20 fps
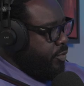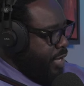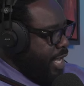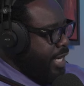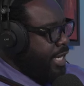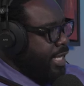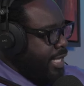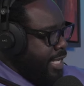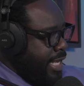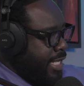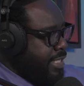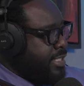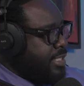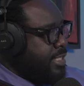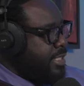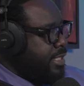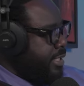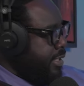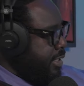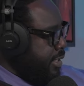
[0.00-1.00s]
We had a
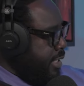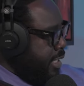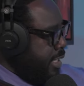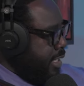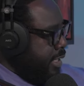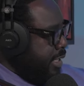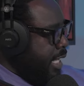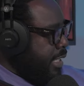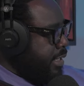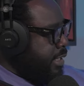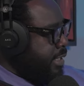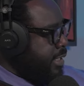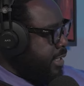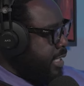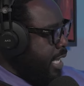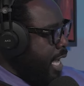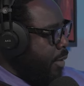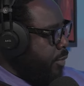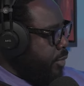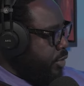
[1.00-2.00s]
guest that
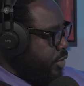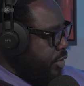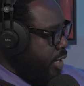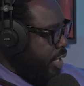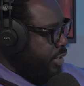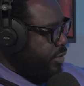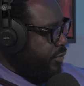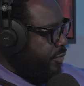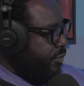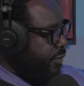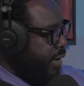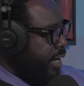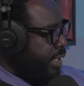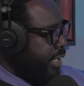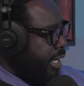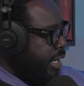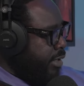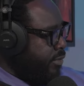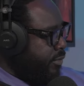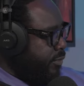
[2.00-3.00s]
I was trying to
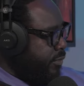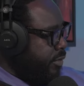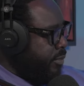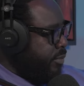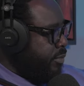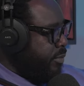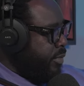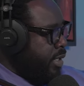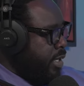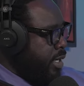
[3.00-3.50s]
find out from,